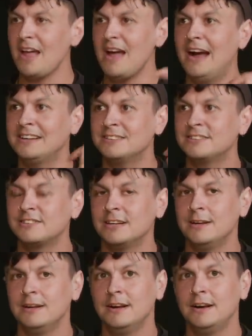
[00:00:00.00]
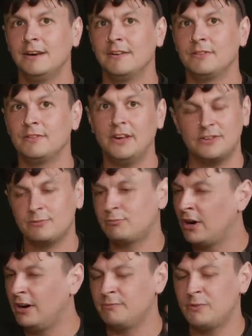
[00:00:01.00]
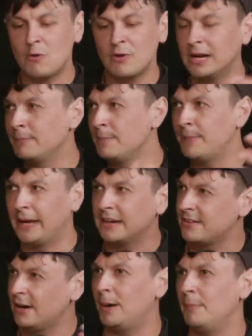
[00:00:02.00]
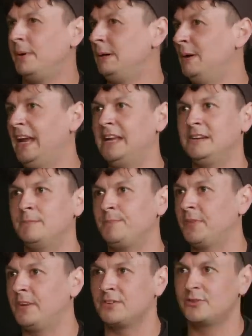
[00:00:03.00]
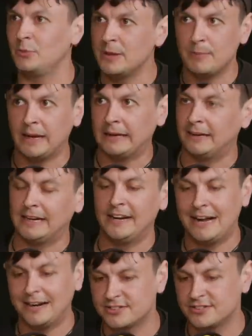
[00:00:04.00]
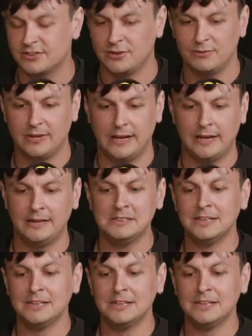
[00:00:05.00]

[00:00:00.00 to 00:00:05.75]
And that's kind of not really been picked up in the sweeping like analysis of it.